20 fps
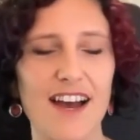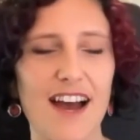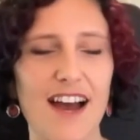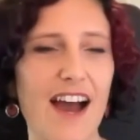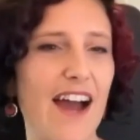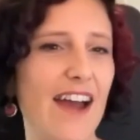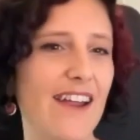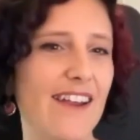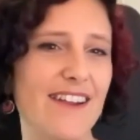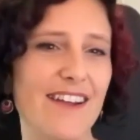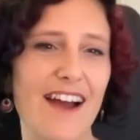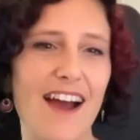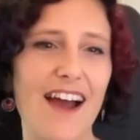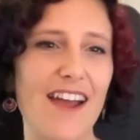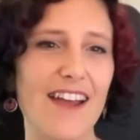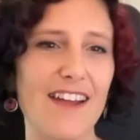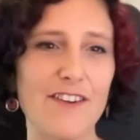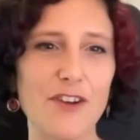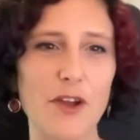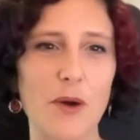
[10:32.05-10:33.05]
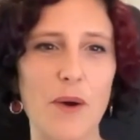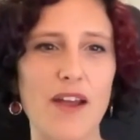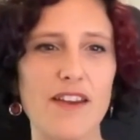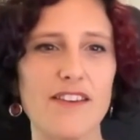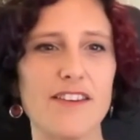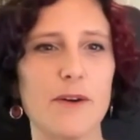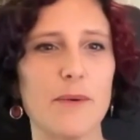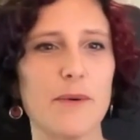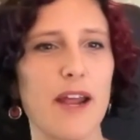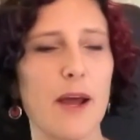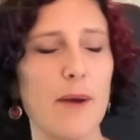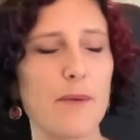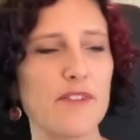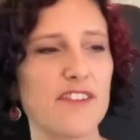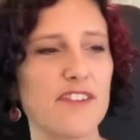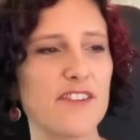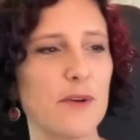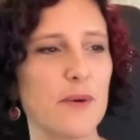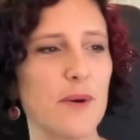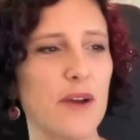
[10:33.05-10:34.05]
i i had no idea what i
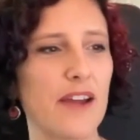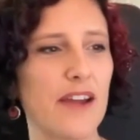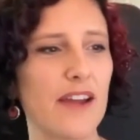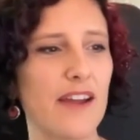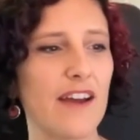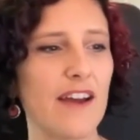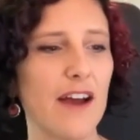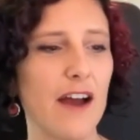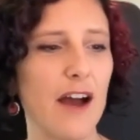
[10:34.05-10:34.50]
was doing